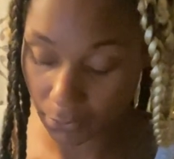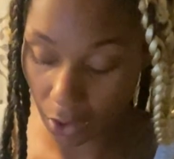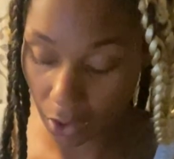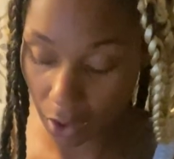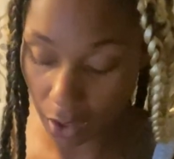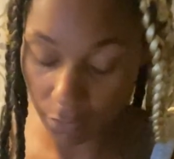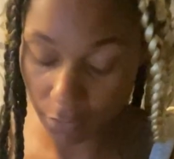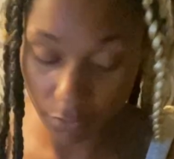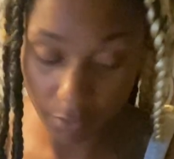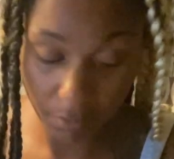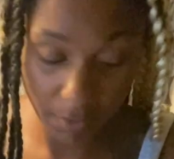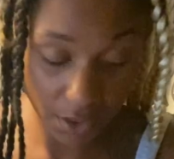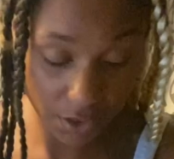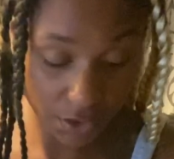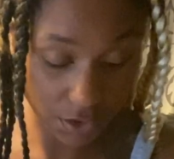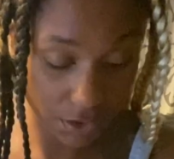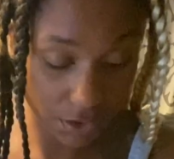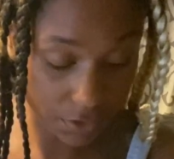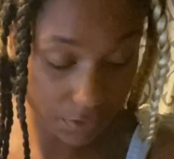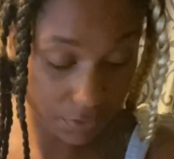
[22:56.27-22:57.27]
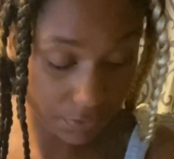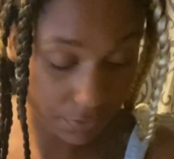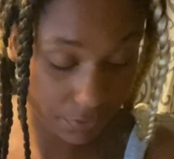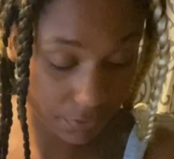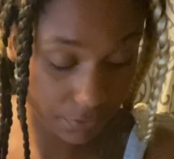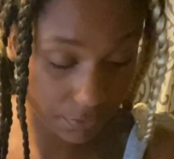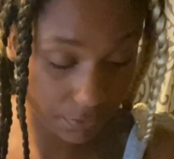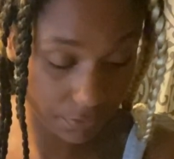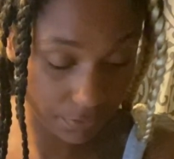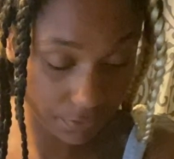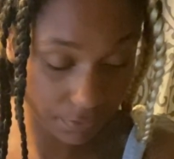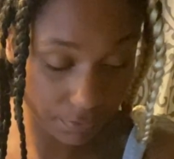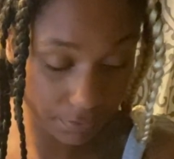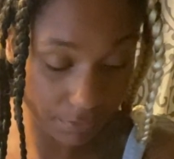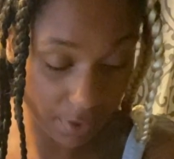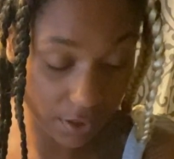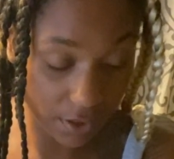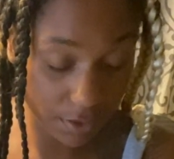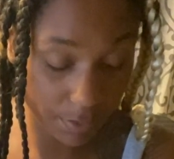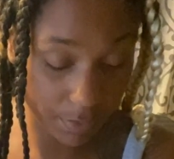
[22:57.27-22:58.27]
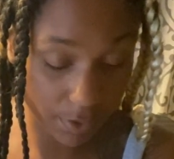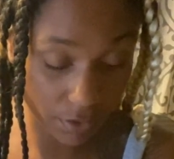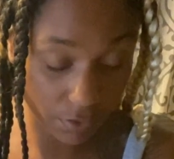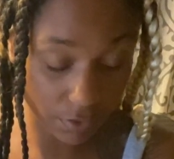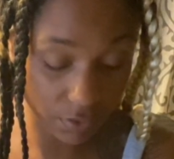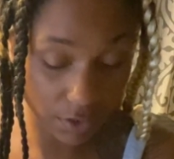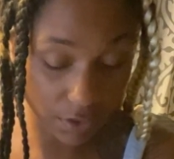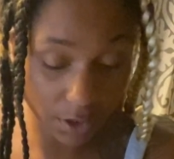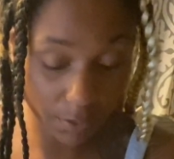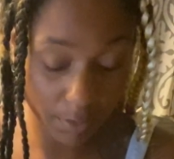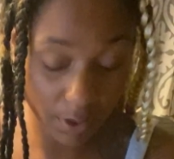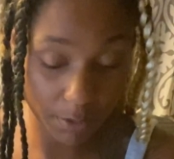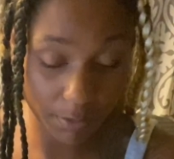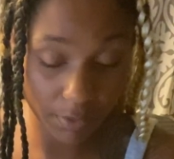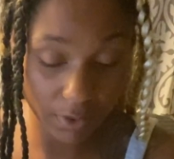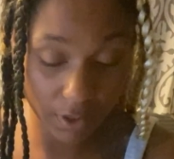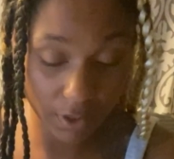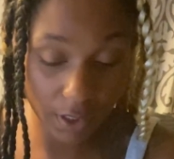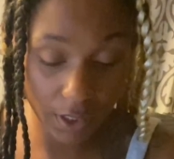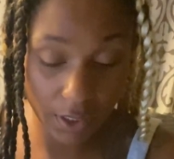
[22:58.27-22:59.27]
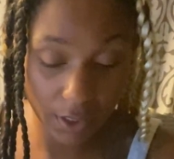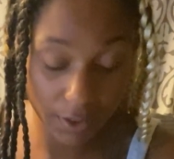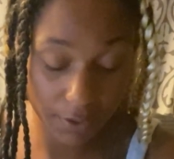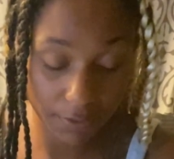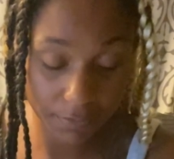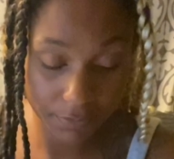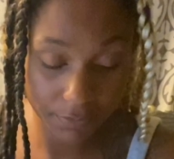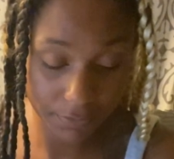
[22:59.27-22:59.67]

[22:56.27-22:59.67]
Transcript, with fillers: Confirmation. Page of Pentacles at the bottom of the deck.